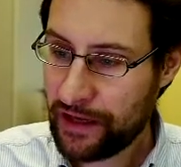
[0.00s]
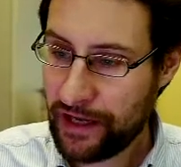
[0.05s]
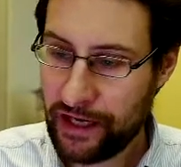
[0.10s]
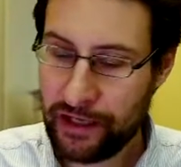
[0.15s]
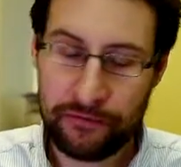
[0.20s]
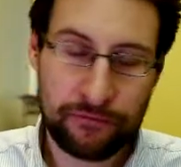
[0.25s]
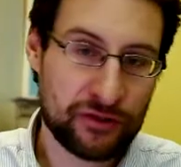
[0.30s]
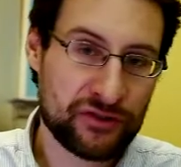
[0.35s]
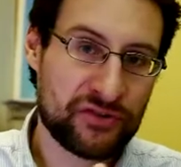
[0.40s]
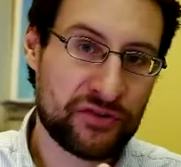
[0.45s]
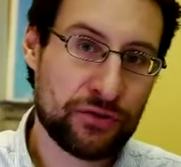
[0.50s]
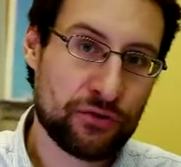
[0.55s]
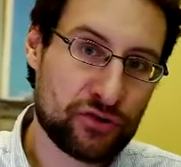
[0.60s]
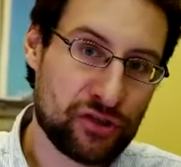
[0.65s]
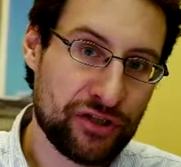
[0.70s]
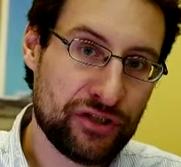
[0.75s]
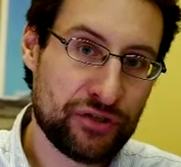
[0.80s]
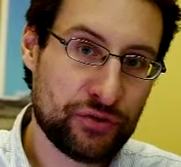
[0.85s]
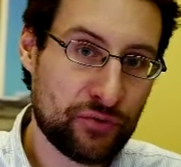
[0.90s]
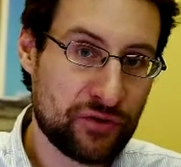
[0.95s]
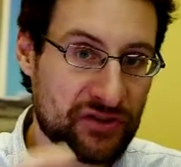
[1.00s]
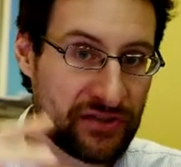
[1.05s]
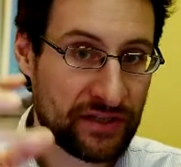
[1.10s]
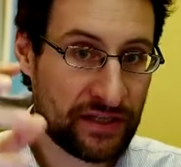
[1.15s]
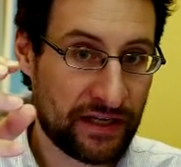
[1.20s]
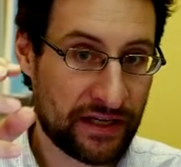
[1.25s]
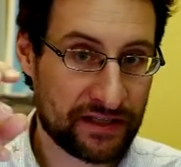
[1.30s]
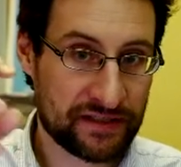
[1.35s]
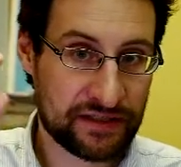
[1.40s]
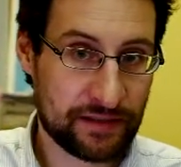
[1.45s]
and what they usually do is
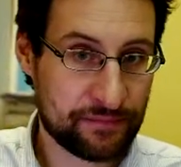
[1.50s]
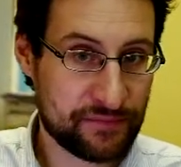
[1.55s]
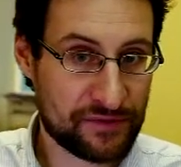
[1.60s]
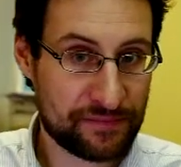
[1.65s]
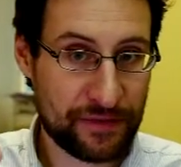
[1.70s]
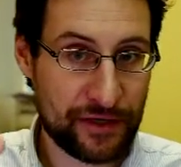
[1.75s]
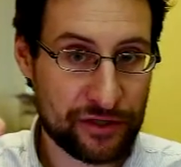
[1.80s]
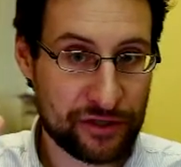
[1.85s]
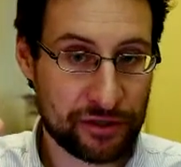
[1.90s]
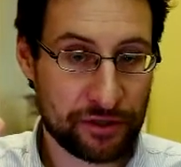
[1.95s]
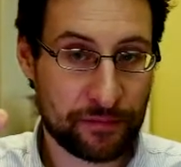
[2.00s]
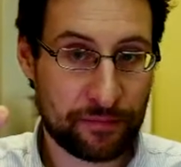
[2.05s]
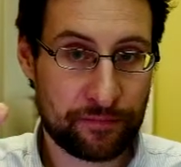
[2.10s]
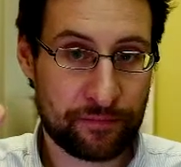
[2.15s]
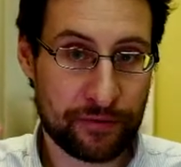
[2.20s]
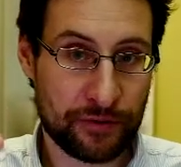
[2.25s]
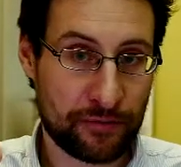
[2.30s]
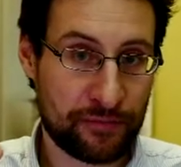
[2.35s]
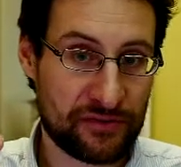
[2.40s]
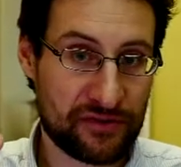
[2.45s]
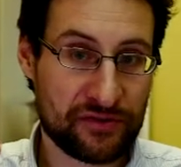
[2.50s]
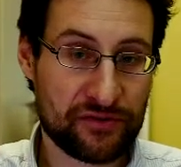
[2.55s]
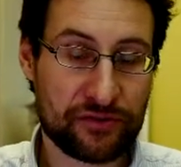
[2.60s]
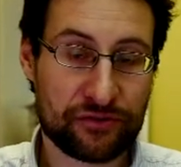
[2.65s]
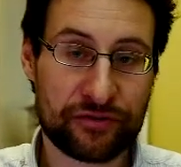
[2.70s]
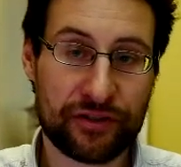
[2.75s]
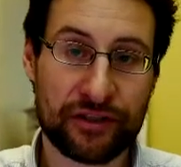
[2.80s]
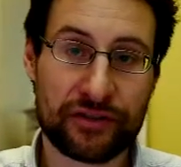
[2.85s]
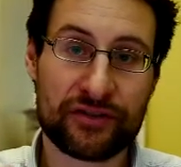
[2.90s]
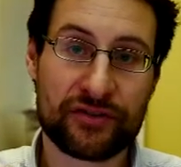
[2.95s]
like some special purpose
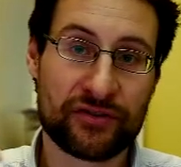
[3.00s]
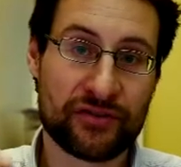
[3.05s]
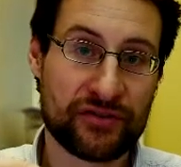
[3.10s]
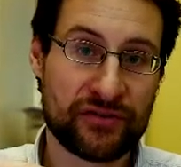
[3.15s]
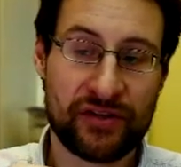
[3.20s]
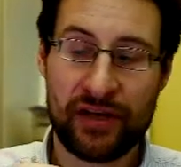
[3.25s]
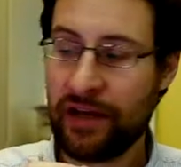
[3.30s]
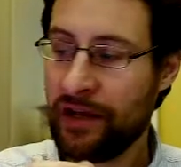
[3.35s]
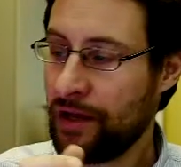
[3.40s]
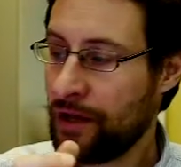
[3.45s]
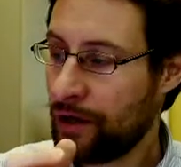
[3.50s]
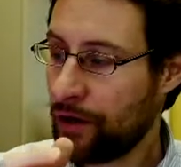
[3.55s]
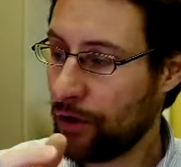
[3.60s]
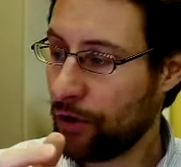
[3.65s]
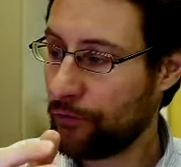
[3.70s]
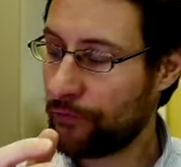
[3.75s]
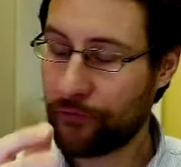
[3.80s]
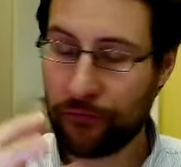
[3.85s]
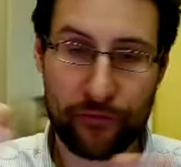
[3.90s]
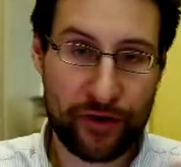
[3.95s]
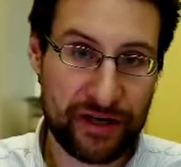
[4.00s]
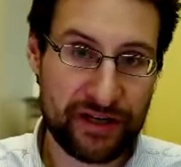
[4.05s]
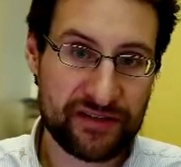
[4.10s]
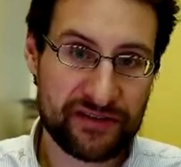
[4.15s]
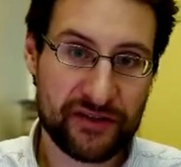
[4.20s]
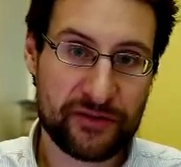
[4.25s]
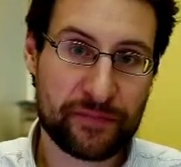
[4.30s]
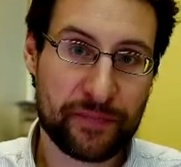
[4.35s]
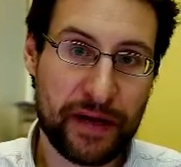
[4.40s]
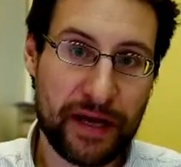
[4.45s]
instructions of running
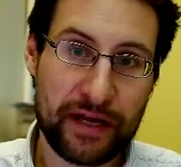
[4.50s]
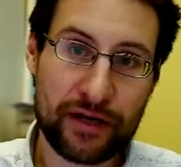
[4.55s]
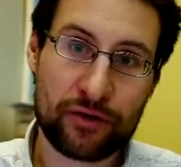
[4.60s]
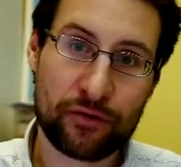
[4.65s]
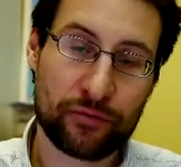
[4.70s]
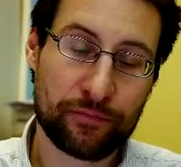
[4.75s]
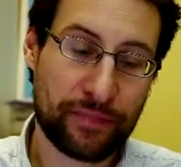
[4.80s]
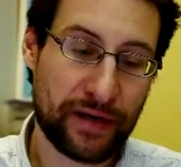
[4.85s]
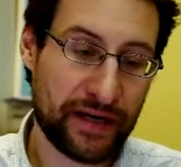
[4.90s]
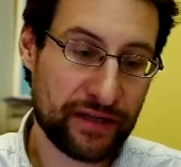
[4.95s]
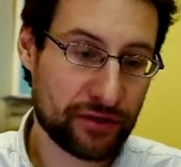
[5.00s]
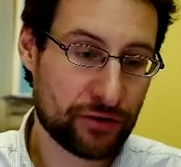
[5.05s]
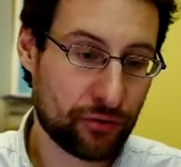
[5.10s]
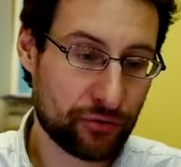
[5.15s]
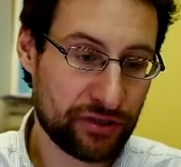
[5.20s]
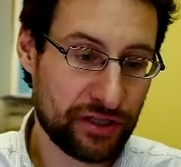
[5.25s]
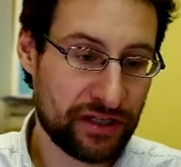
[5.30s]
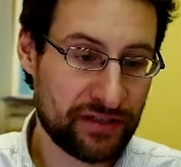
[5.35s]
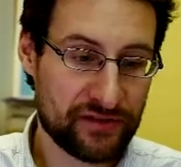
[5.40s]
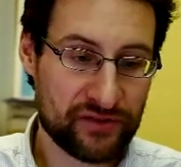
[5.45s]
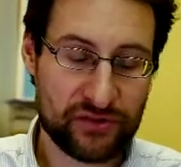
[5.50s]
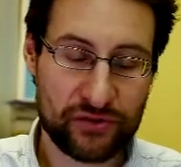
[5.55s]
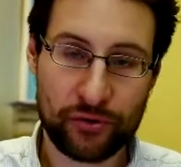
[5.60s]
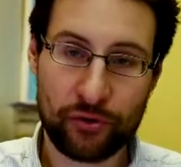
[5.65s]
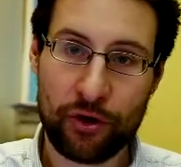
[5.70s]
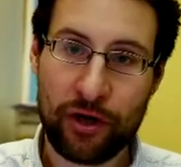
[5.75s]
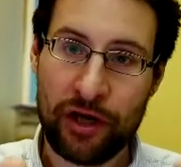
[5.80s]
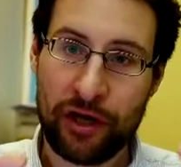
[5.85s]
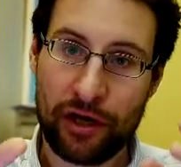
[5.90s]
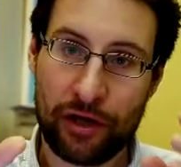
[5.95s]
this bytecode, and
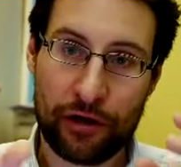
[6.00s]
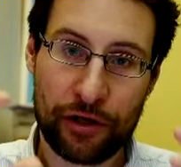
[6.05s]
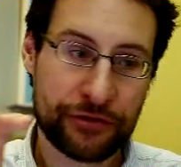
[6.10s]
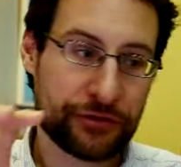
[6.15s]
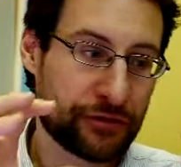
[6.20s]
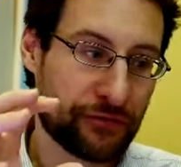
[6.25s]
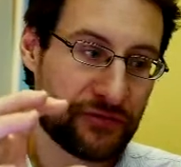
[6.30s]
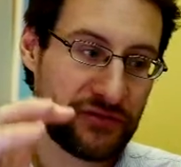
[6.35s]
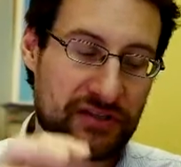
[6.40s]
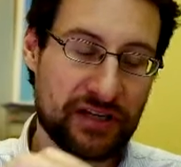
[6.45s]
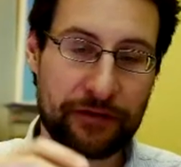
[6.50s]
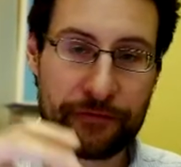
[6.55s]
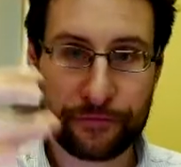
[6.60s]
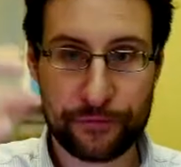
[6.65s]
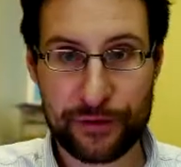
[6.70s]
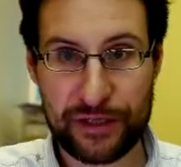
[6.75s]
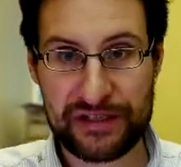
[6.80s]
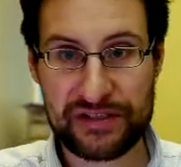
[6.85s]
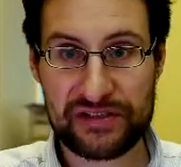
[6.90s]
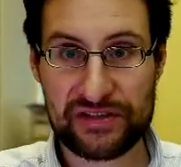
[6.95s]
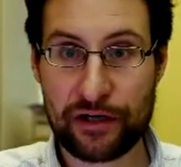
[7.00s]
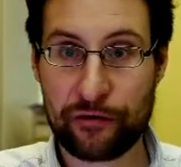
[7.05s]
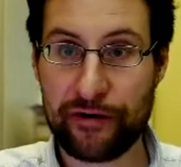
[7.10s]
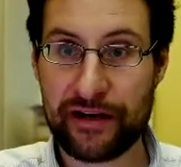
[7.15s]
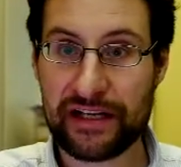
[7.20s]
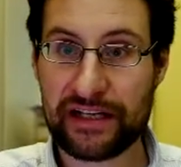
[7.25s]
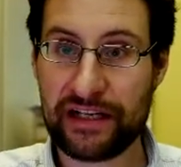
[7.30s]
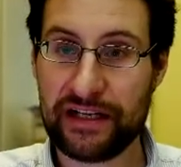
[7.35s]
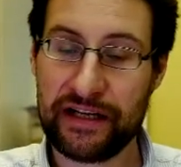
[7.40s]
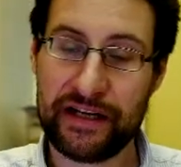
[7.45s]
so a lot of stuff runs
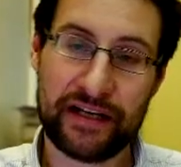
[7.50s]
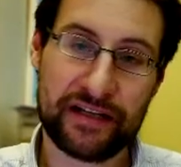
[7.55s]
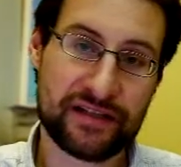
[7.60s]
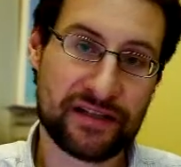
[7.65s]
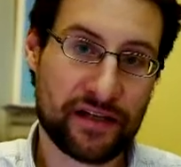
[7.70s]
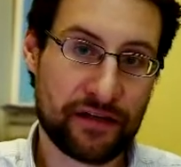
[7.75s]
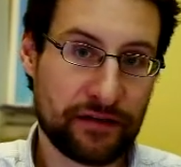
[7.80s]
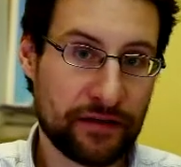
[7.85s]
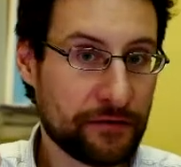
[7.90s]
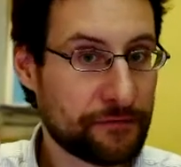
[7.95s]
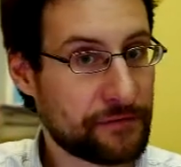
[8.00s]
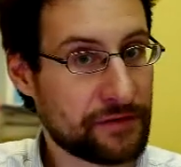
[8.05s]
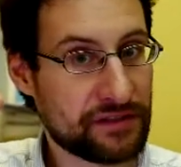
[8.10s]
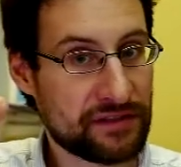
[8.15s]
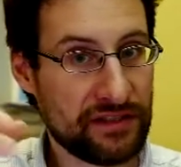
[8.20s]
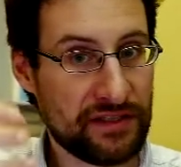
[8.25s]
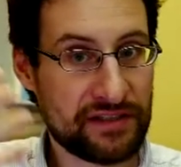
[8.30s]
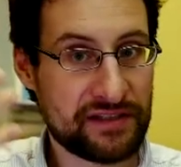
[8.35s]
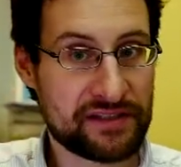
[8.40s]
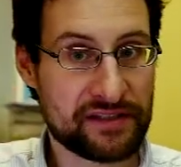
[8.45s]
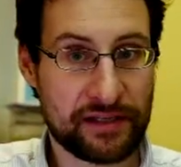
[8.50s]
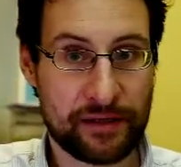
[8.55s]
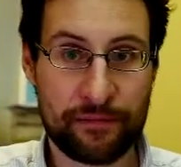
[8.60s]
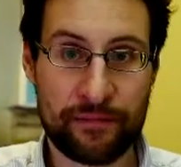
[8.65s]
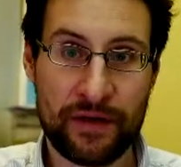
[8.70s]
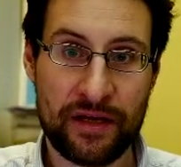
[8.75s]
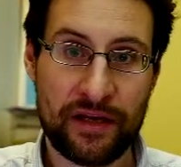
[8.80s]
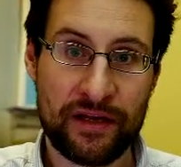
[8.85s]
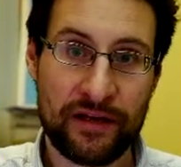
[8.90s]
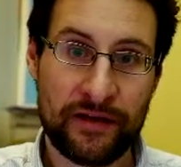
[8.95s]
directly, and then if it needs
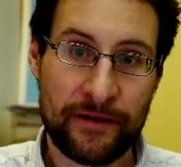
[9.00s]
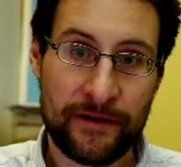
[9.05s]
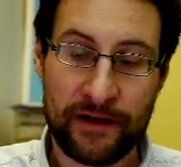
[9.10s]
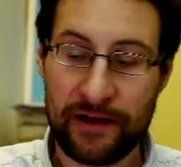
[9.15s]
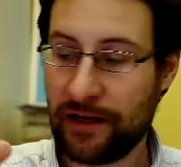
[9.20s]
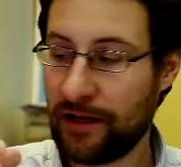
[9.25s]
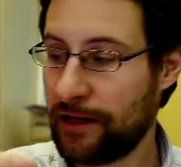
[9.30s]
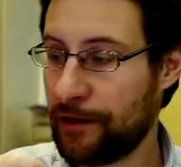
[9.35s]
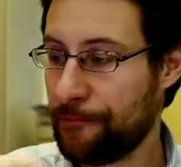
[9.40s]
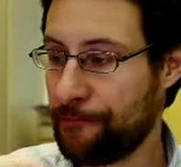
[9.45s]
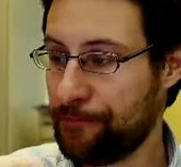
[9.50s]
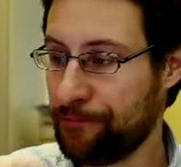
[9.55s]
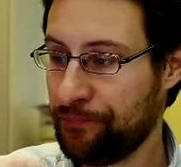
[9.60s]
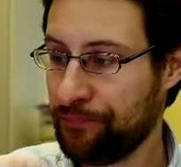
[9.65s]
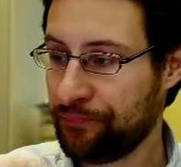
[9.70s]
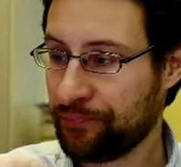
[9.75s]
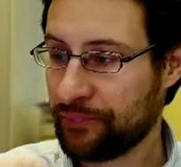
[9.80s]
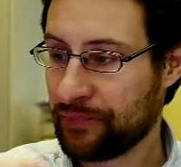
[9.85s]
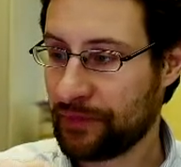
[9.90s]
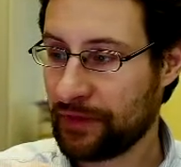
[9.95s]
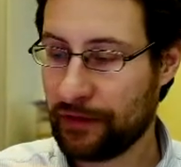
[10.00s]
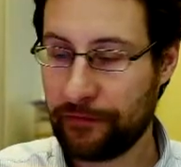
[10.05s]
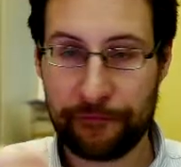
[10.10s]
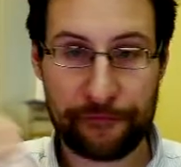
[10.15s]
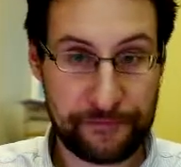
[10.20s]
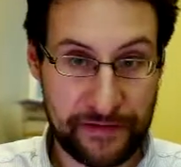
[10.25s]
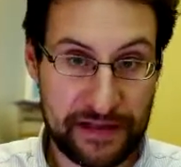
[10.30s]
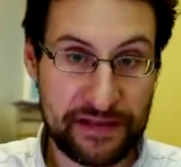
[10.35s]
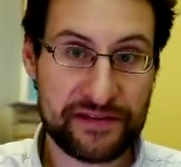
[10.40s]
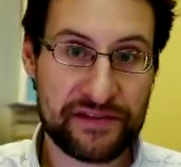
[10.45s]
some
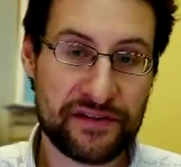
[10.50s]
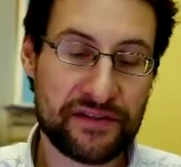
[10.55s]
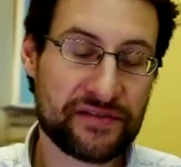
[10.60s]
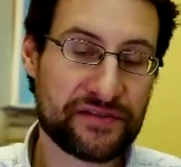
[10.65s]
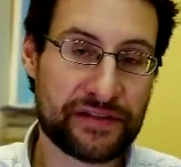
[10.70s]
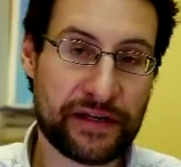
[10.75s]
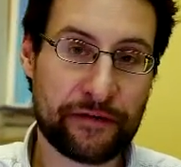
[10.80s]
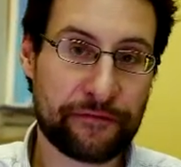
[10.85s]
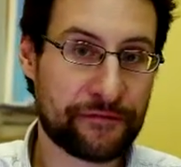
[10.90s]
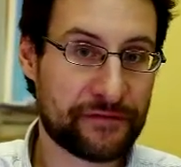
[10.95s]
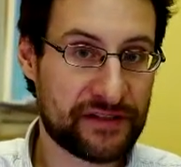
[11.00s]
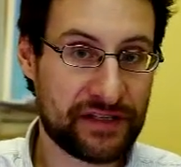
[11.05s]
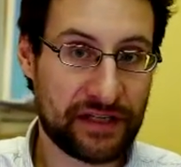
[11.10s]
fancy stuff